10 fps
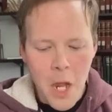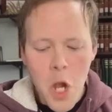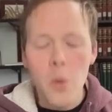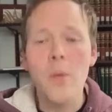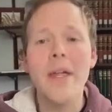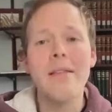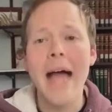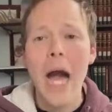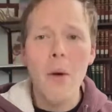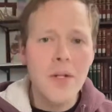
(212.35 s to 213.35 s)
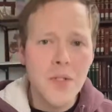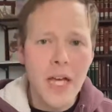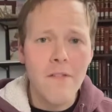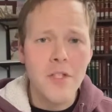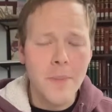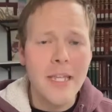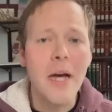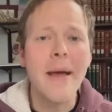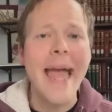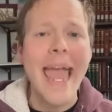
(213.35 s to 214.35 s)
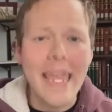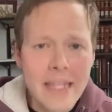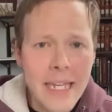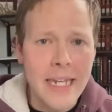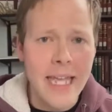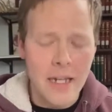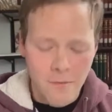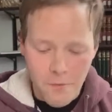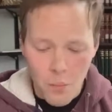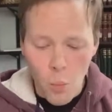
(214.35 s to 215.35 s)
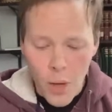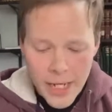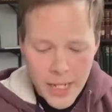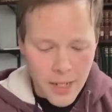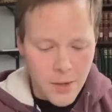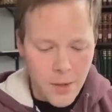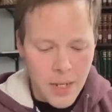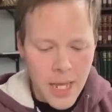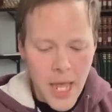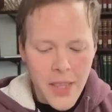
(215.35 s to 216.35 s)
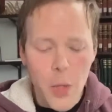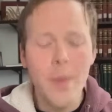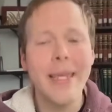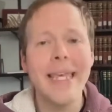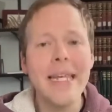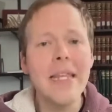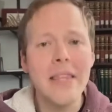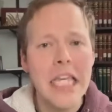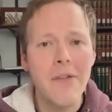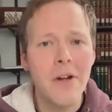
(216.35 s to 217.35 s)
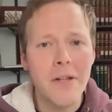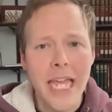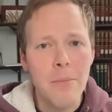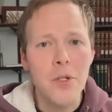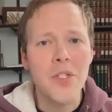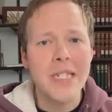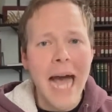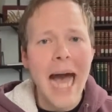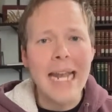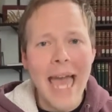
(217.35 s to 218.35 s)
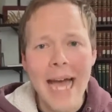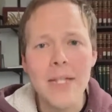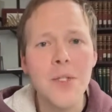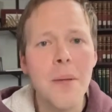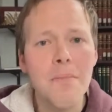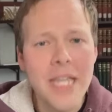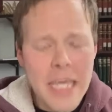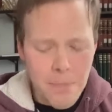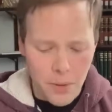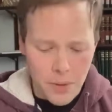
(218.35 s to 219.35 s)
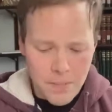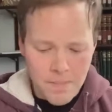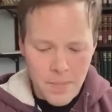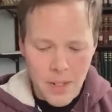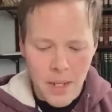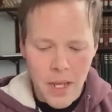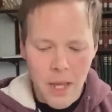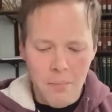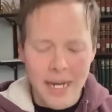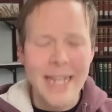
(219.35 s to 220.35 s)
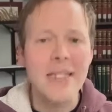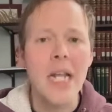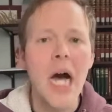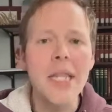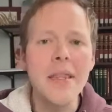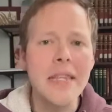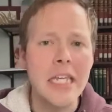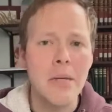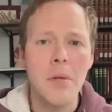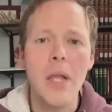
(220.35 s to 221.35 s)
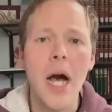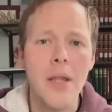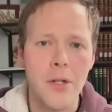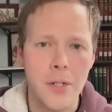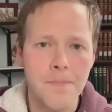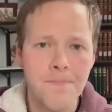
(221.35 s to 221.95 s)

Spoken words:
When we allow ourselves to become alienated from one another, then we begin to think of our neighbors not as people, but as an unthinkable other.